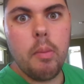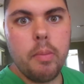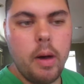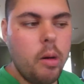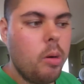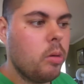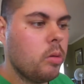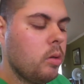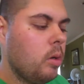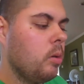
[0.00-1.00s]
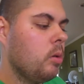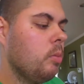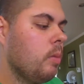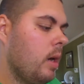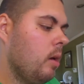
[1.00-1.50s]
my own code,
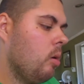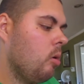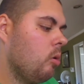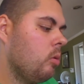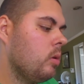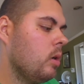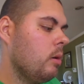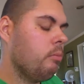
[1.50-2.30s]
my own